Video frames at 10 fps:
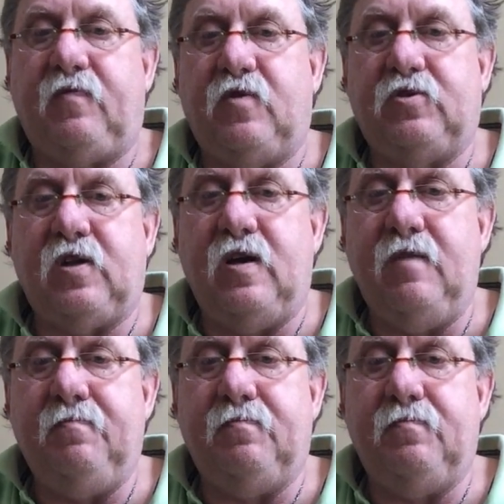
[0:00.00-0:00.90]
first
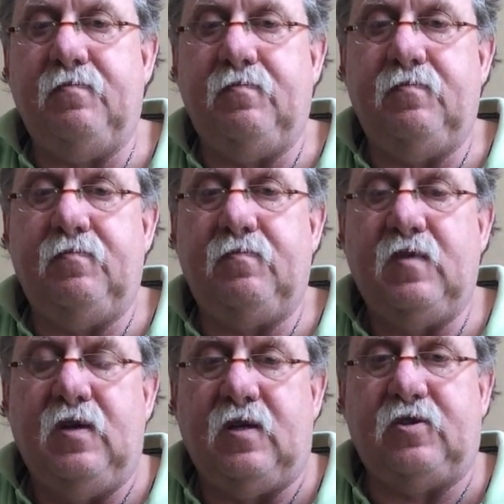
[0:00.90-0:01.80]
time.
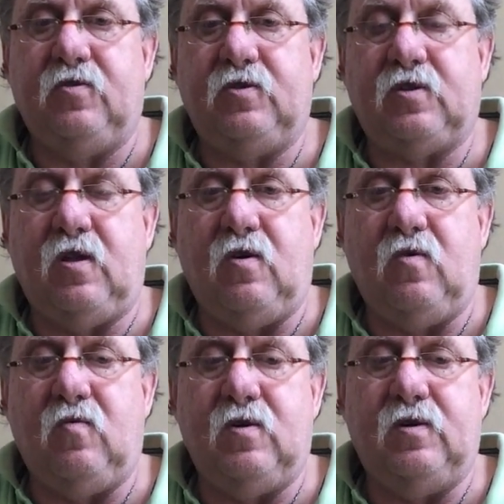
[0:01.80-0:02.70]
Let's do it
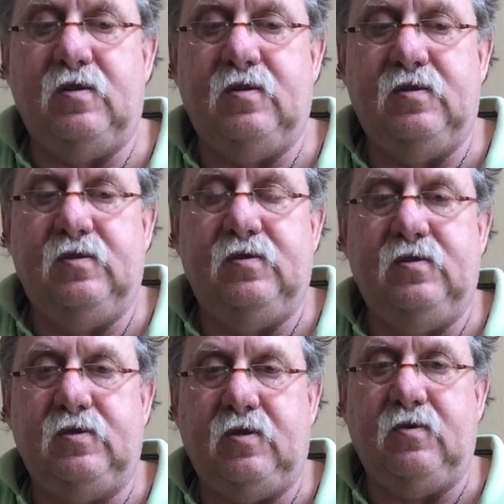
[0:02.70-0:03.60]
slow. 1,
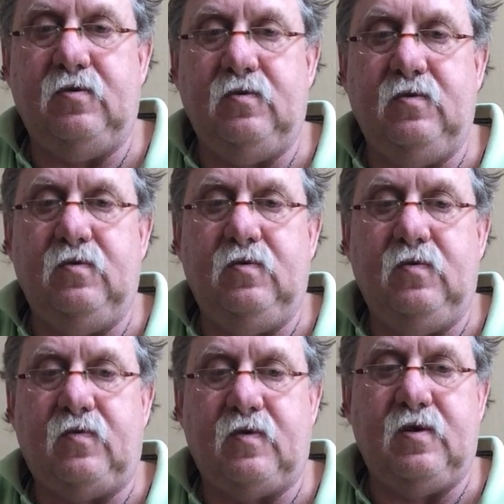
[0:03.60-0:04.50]
2,
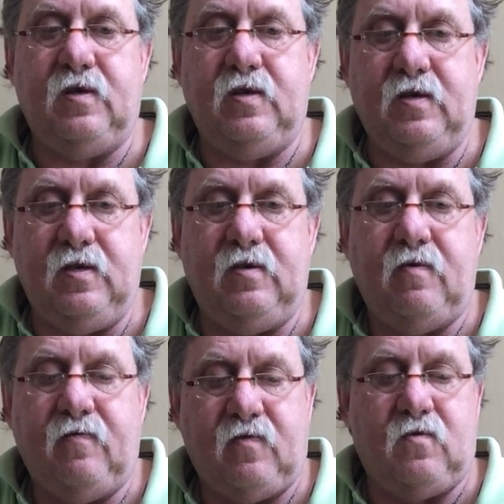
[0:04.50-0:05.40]
3,
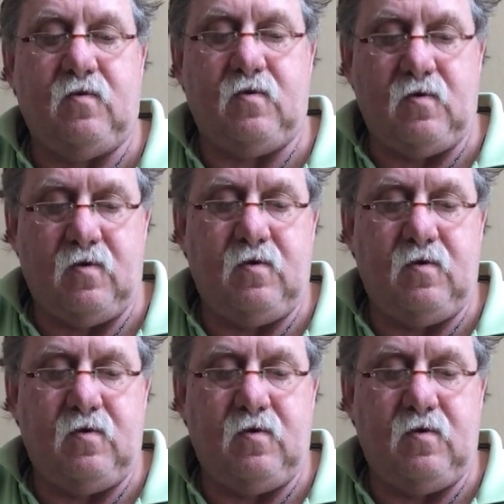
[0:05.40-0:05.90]
4.